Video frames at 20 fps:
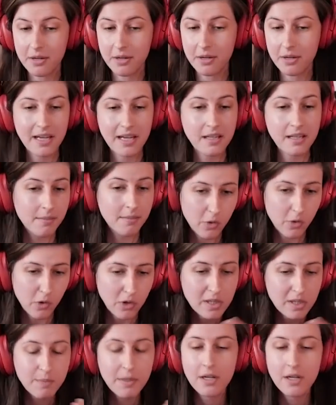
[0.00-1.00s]
They're based on my own
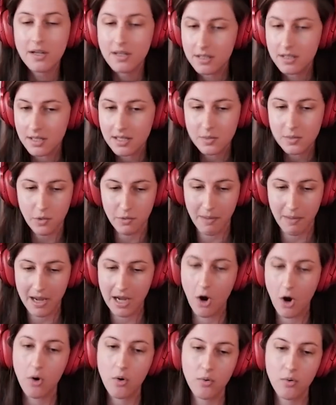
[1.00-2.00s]
experiences with
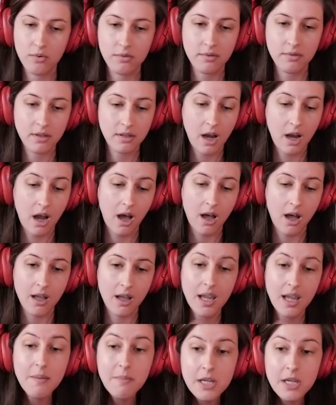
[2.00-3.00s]
my own uh,
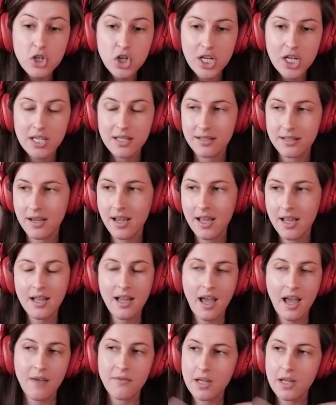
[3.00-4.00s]
images,
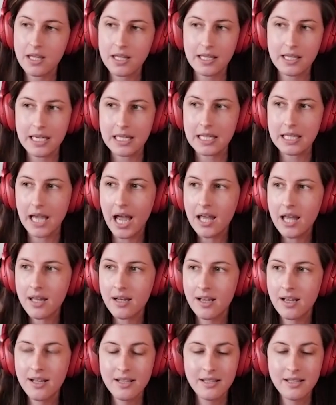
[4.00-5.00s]
everything like that.
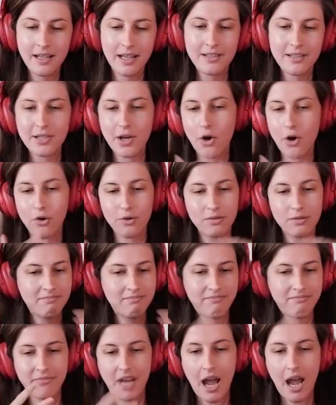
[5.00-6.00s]
And so
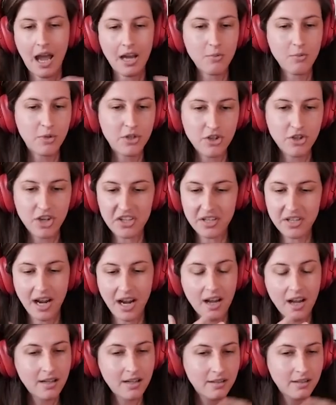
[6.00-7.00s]
I would just
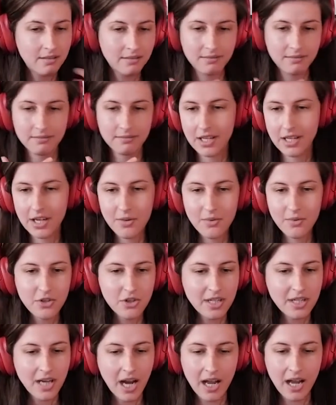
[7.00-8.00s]
kind of, you know, it's
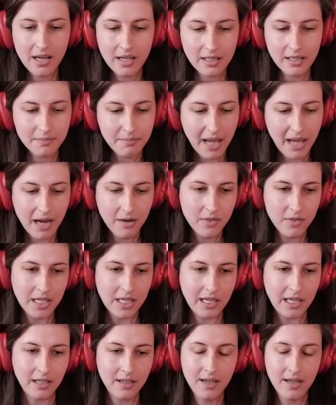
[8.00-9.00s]
just kind of
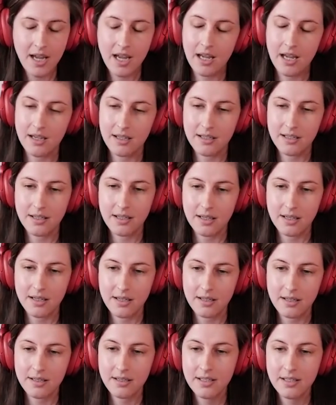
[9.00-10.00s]
compounding. And
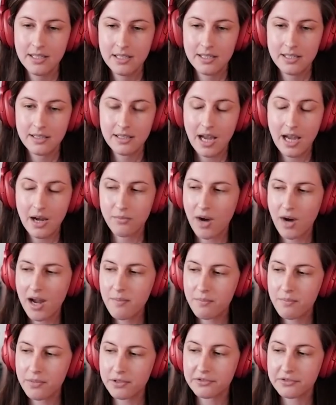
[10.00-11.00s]
uh, yeah,
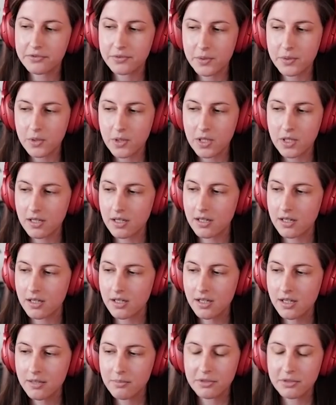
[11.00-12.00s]
right
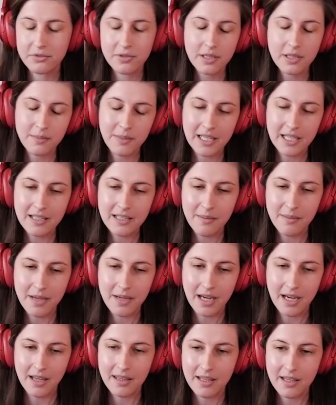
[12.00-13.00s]
before before the
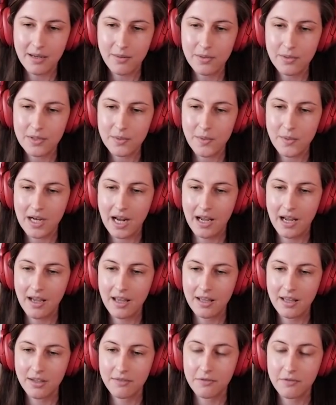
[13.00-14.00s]
pandemic, I think was when I
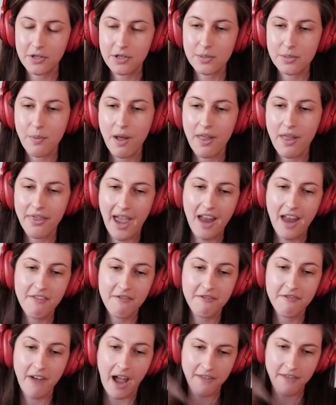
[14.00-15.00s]
had the first month at
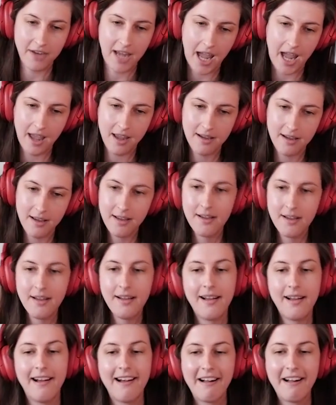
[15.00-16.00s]
5K.
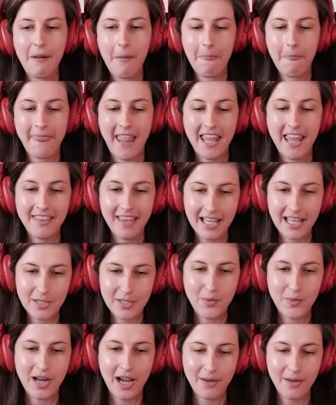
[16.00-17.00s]
Um, and
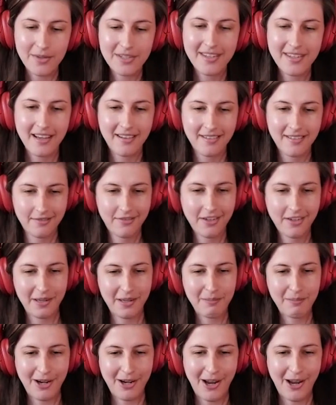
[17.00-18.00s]
that's when I was like feeling
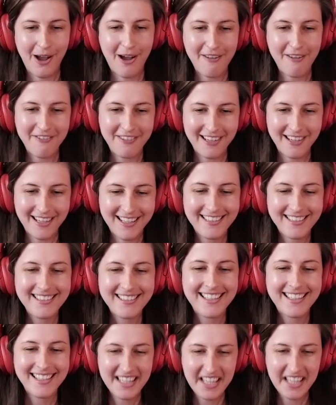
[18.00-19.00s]
pretty confident.
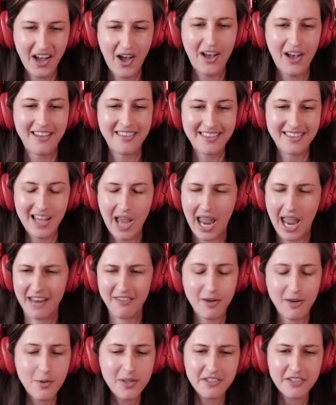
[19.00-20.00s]
Like, ah, th-
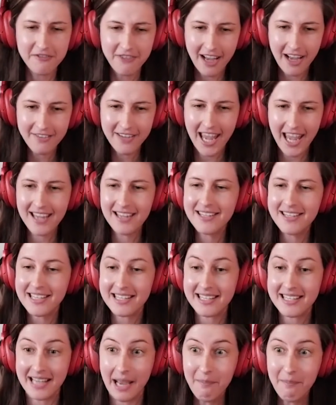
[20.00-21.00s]
it was 5K in
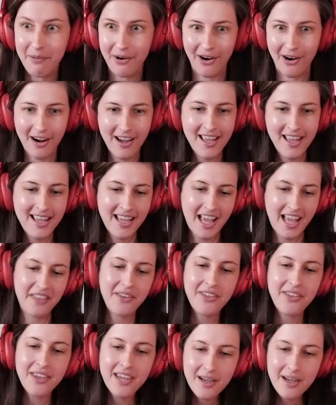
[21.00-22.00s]
December. And the
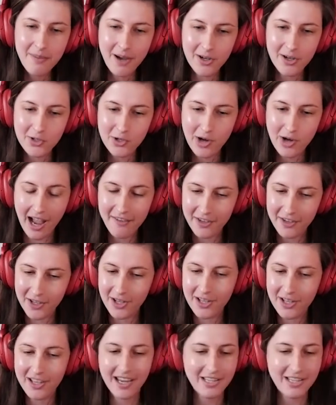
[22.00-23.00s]
thing about
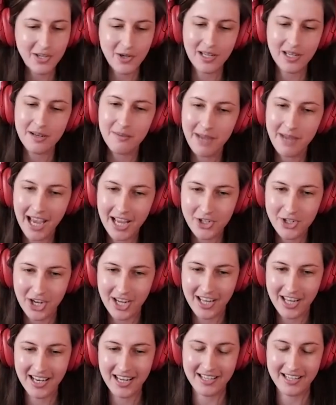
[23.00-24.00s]
travel, as you can
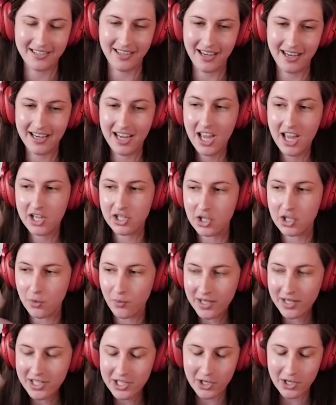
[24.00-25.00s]
imagine, is like your
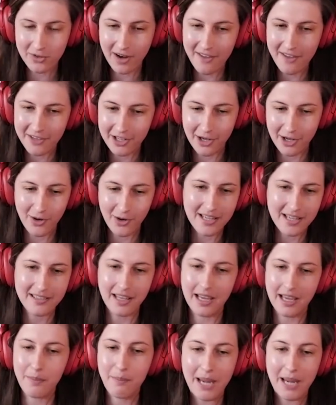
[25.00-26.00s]
winter revenue is
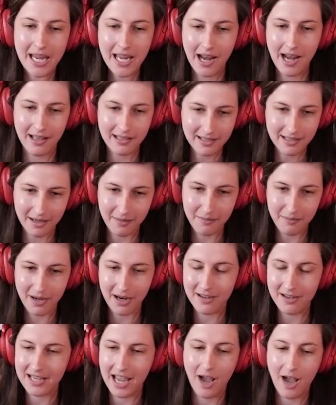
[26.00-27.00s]
like peanuts
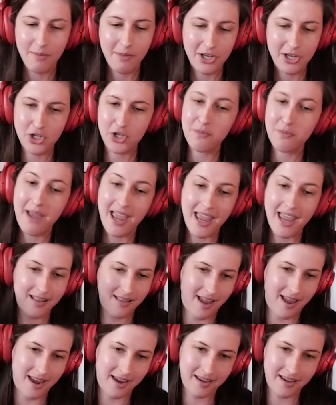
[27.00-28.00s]
compared to how much you make
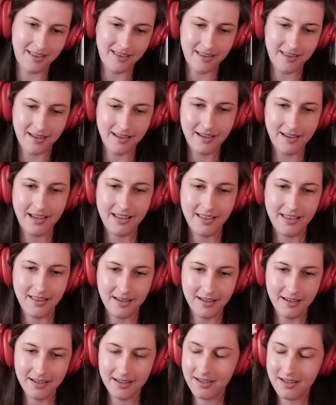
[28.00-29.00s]
like in the in
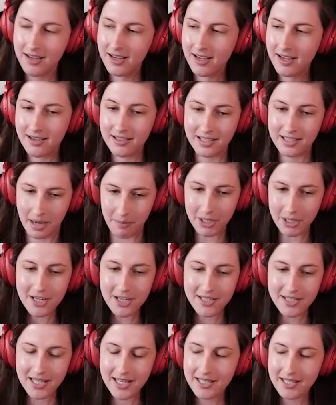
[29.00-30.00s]
the summer
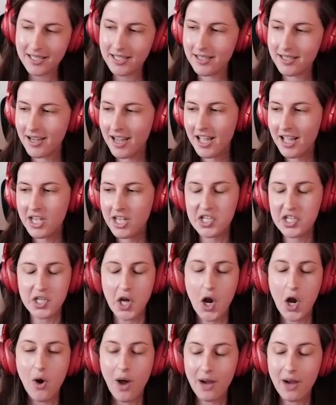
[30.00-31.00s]
season.
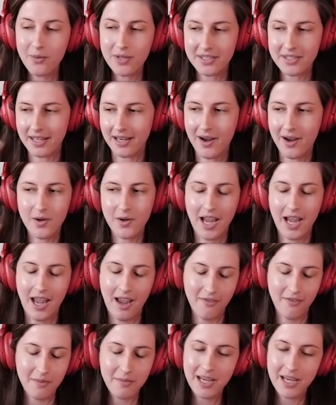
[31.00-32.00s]
So I was like, okay,
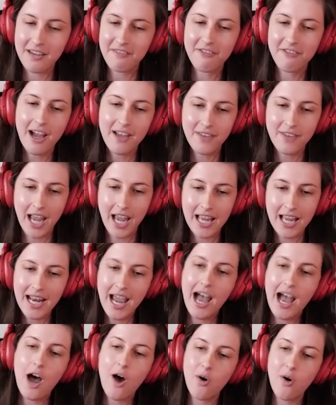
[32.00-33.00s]
if I'm making 5K
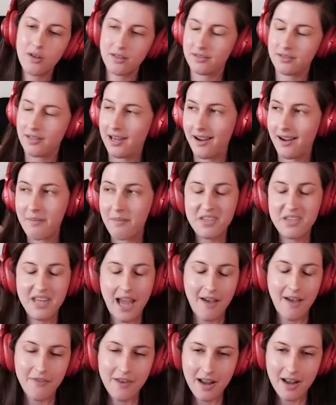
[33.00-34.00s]
now, like I'm
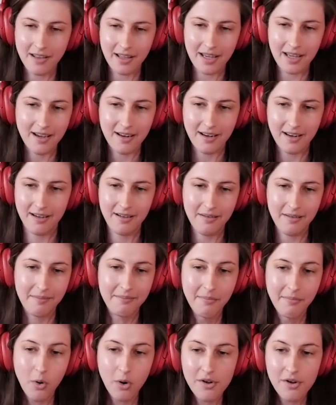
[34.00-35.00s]
definitely gonna
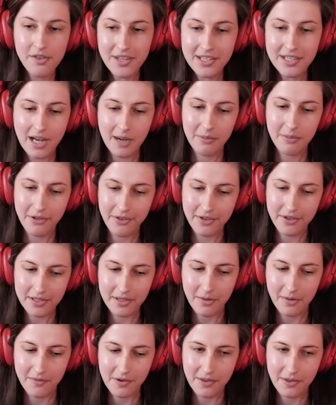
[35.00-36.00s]
more than double this
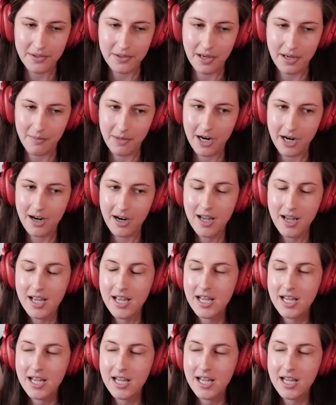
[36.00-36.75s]
over the summer.